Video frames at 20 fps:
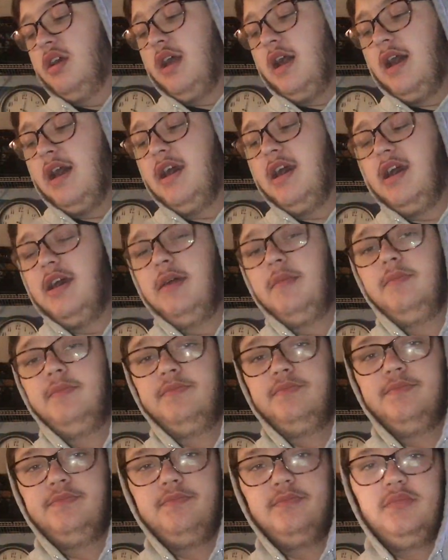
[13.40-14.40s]

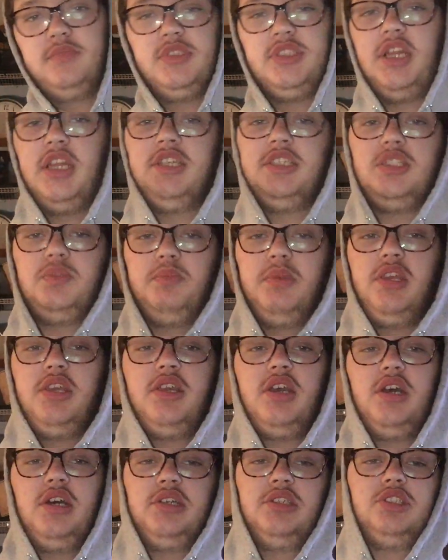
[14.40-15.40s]
Um, since
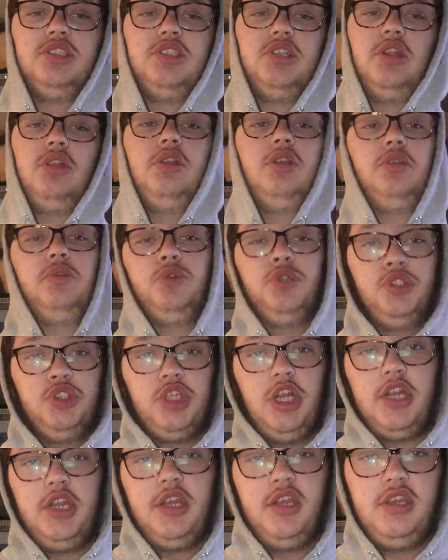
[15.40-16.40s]
because the new
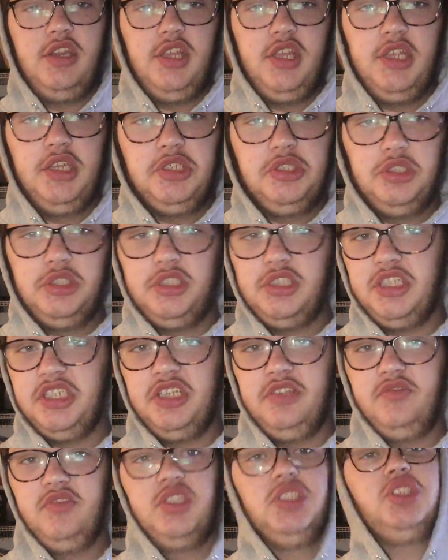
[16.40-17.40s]
Chuck D
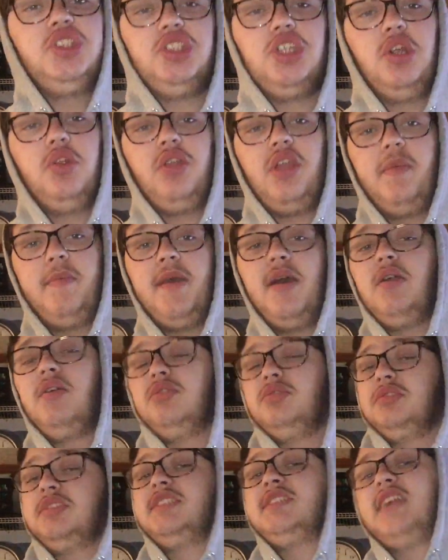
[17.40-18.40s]
TV show came out
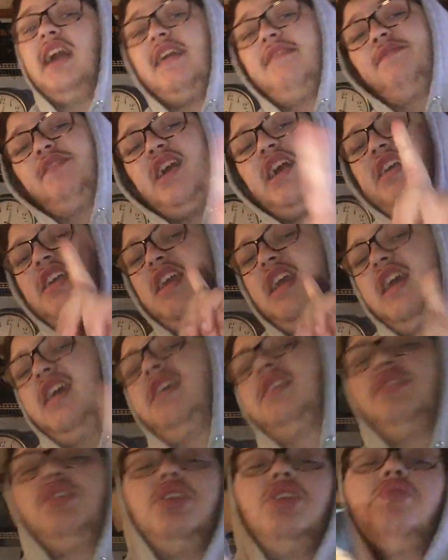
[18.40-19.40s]
on Sci-Fi
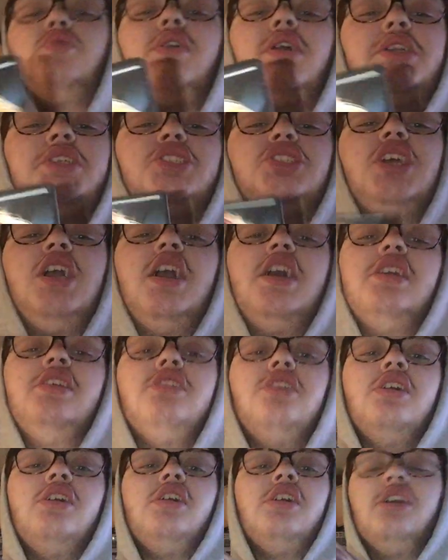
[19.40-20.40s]
the USA,
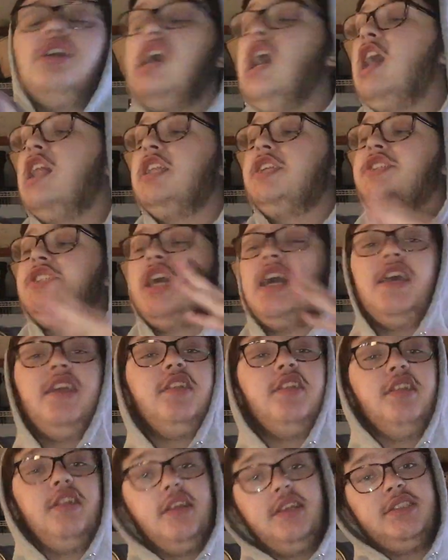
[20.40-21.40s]
I decided
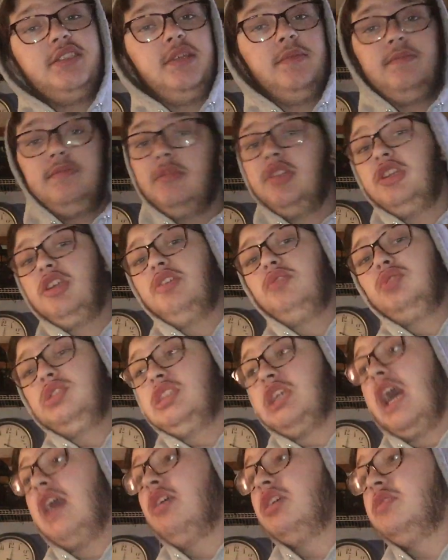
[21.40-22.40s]
to just do
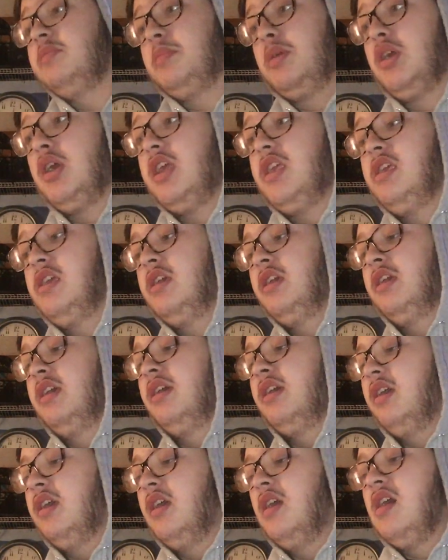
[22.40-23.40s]
Jaws Play.
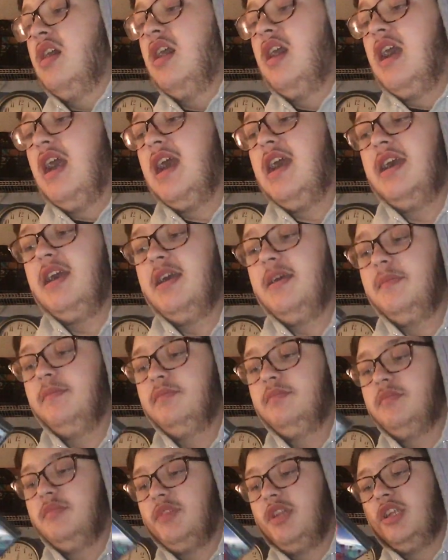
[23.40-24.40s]

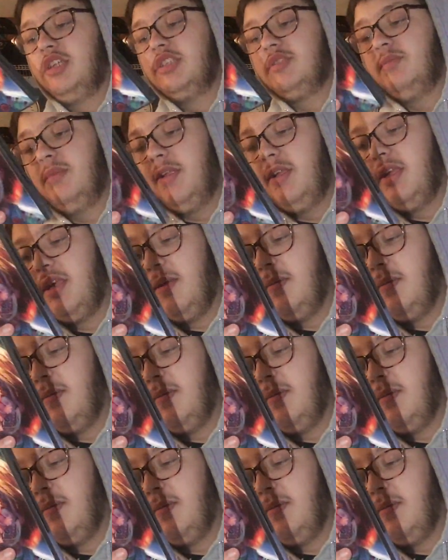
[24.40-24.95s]
Um, this movie